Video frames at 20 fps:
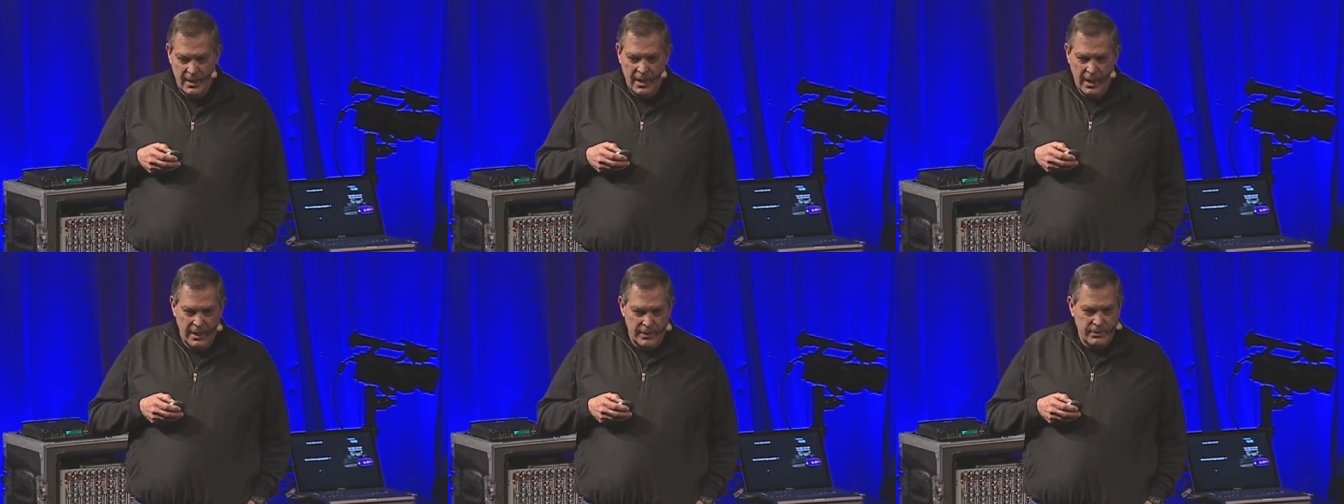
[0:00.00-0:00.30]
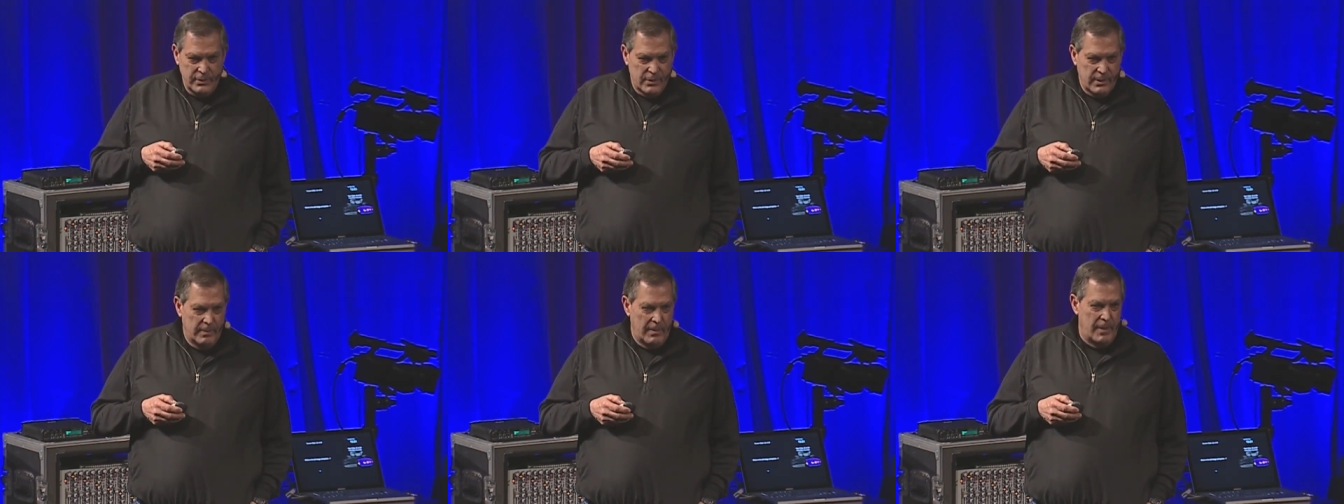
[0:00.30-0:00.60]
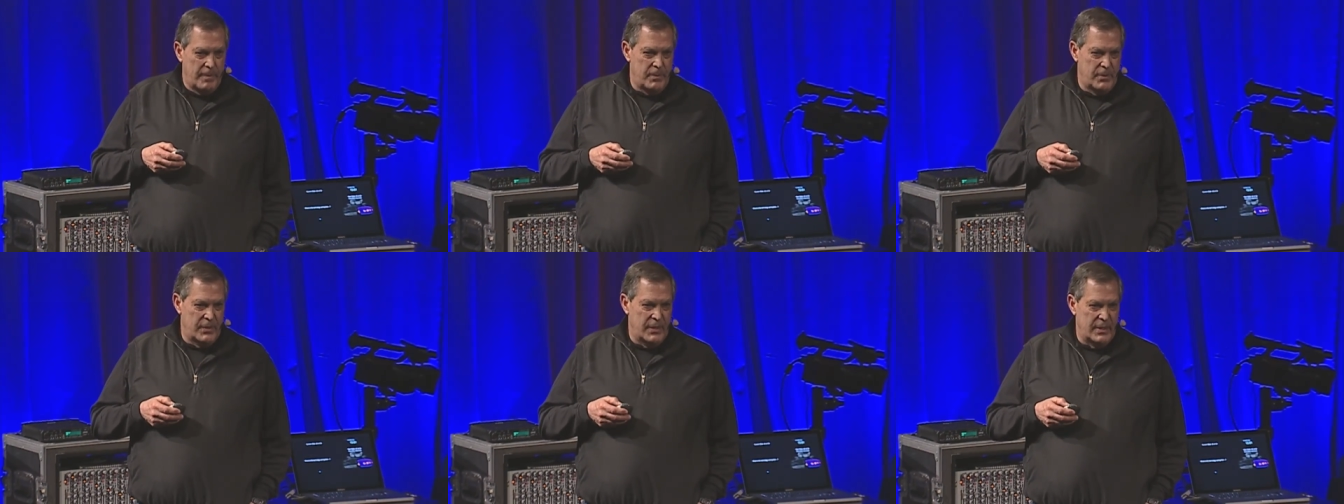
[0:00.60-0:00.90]
and you come
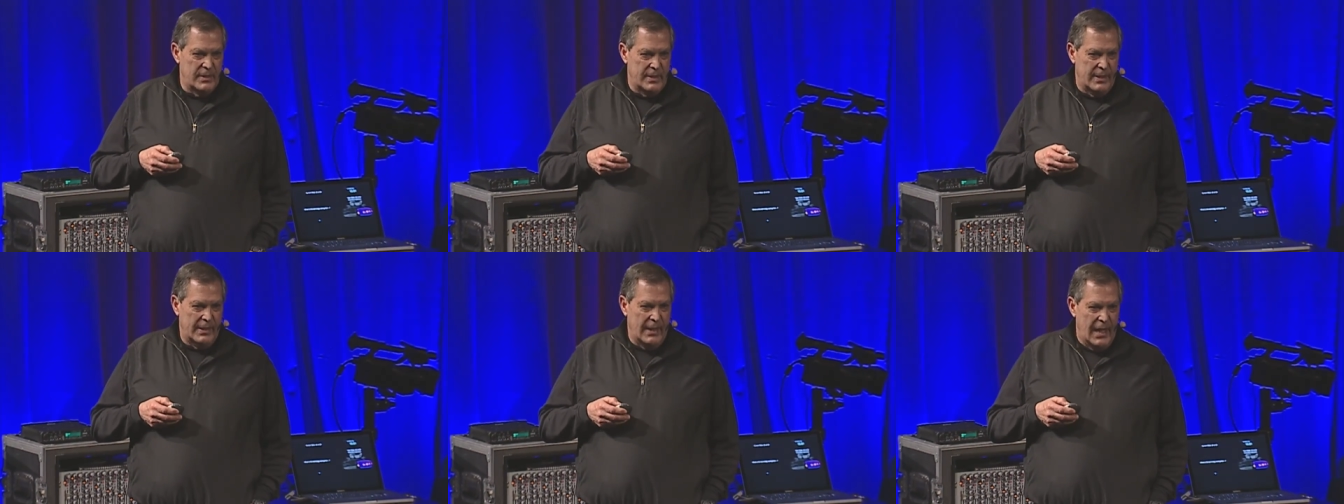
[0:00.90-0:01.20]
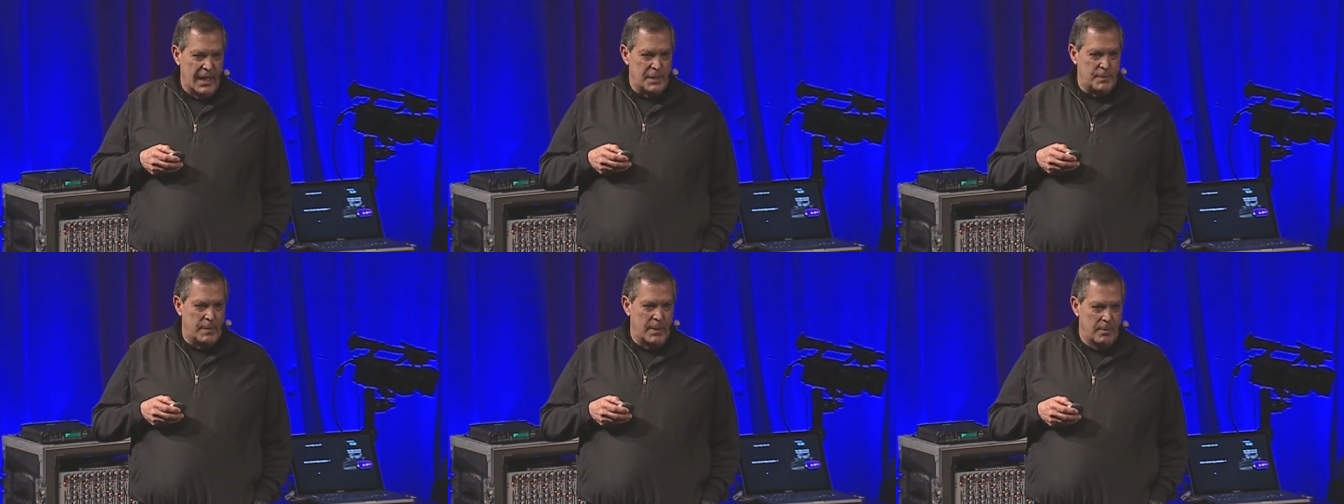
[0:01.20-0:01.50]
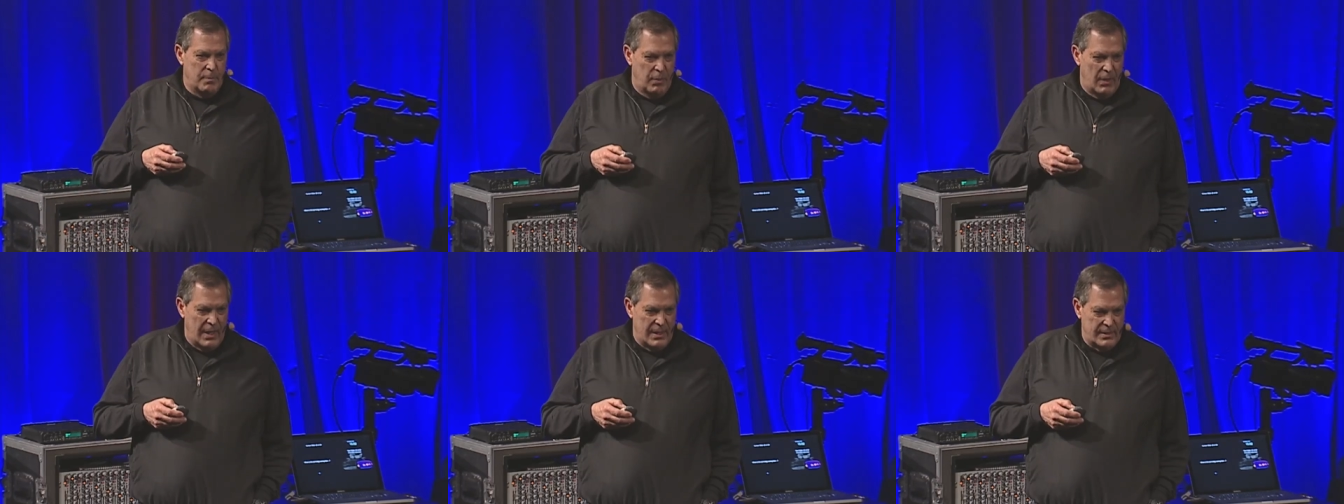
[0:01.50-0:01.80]
up with things like
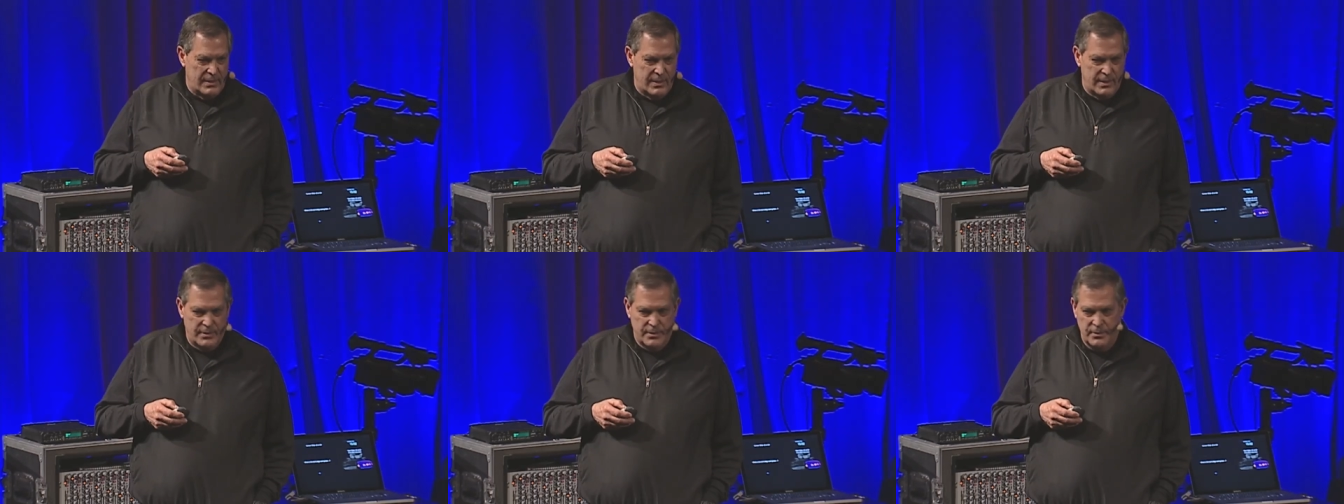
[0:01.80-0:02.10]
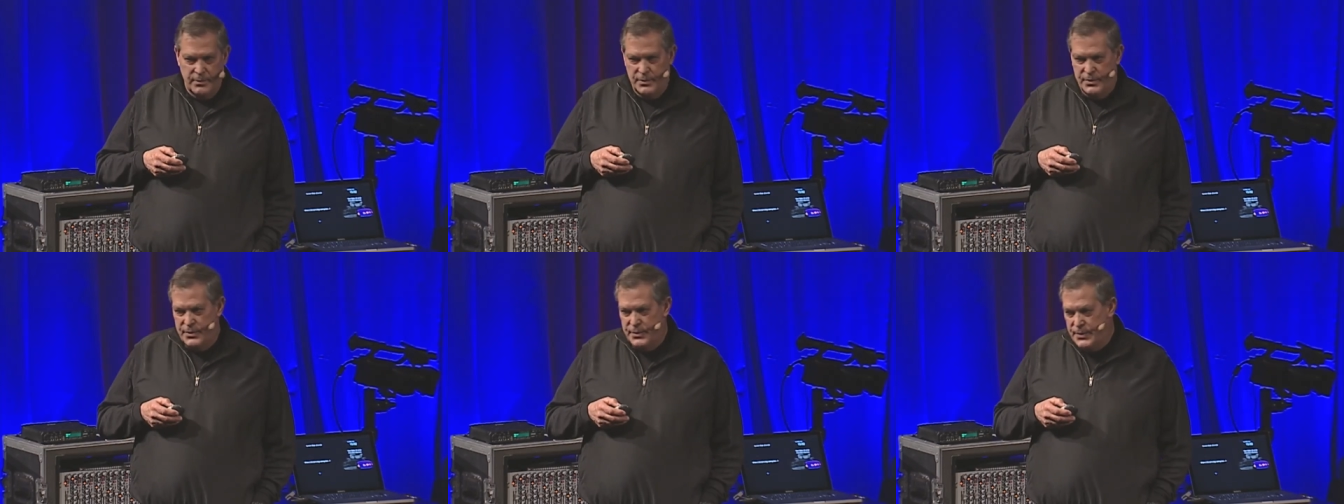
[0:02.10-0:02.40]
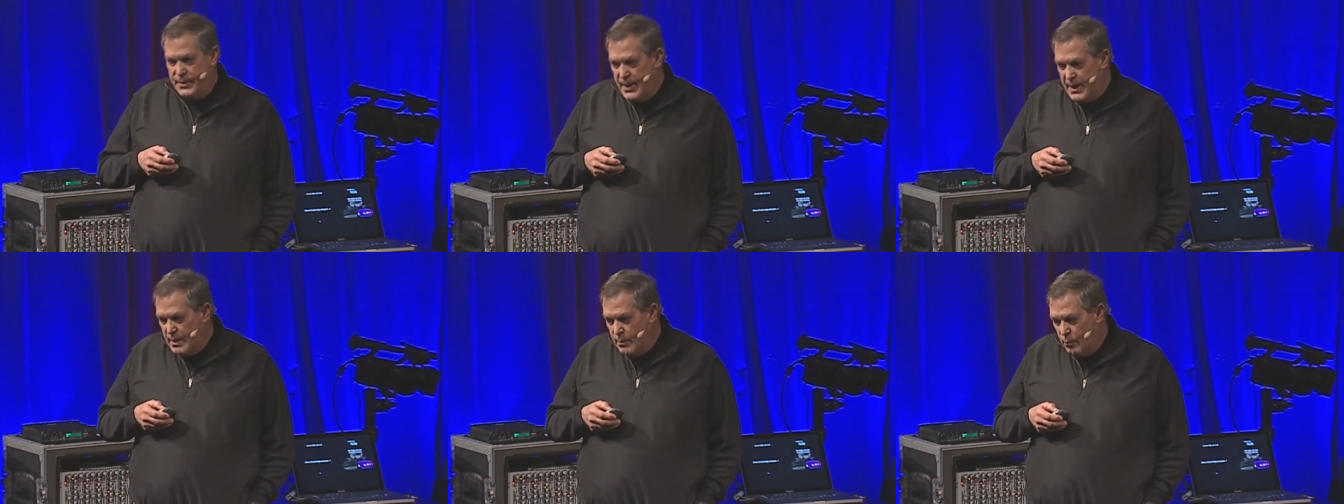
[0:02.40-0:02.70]
high-speed processors,
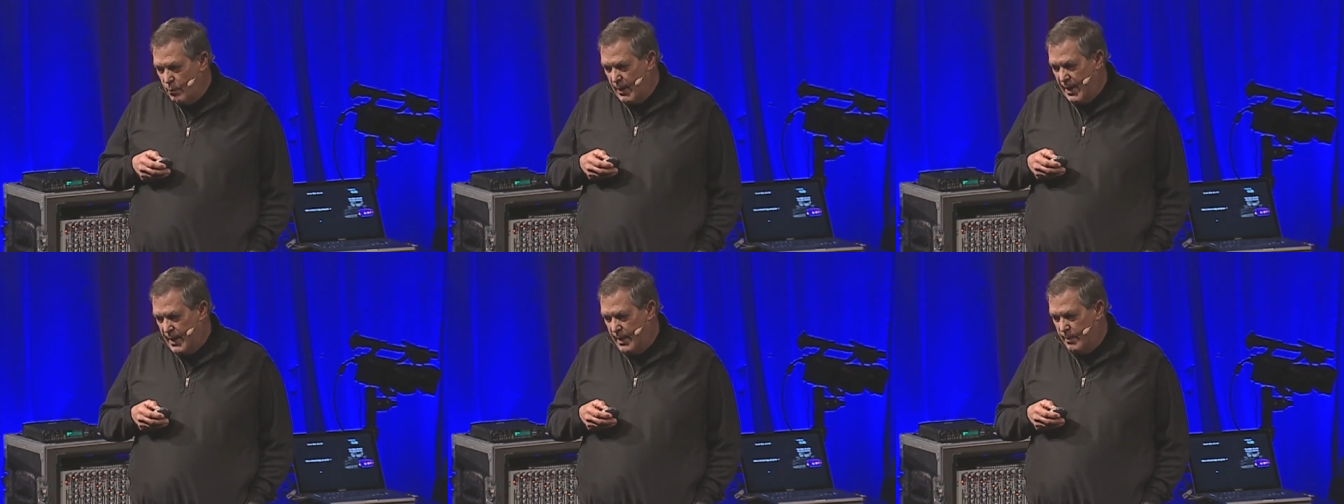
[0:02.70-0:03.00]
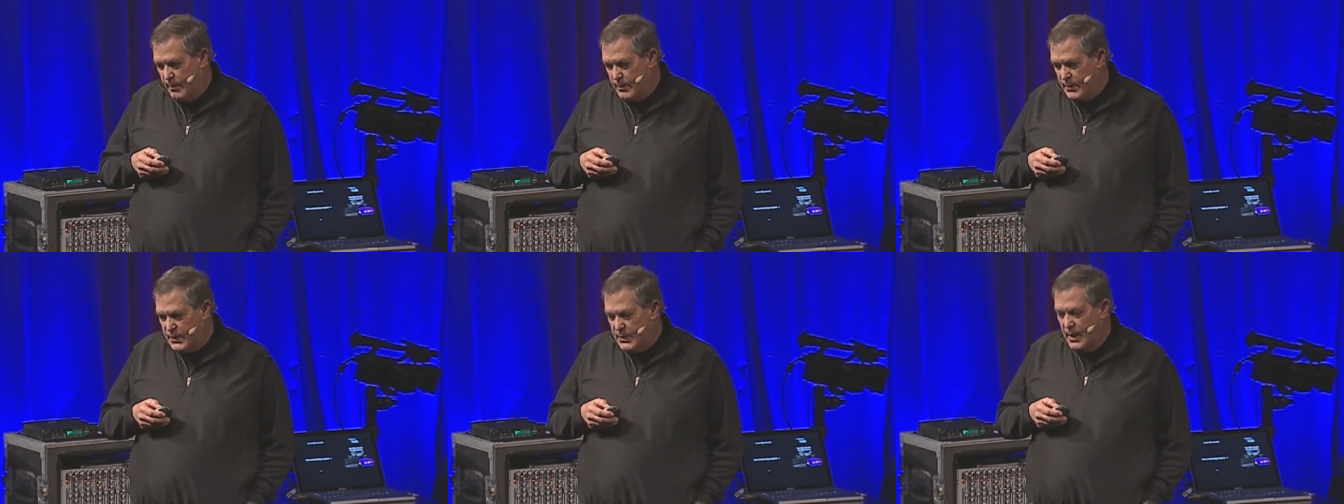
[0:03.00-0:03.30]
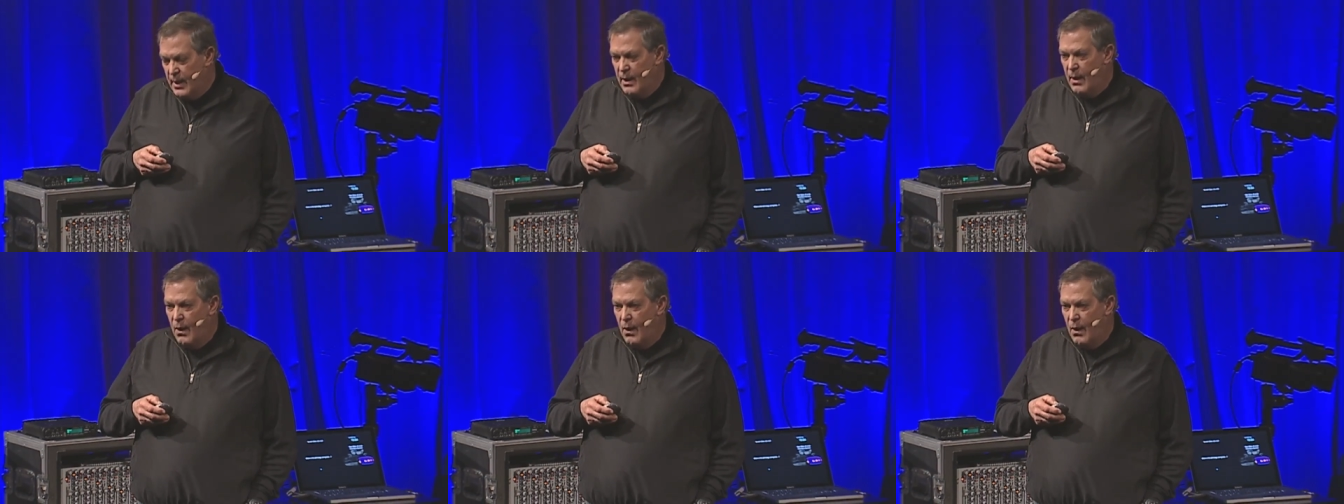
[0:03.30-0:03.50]
DRAMs,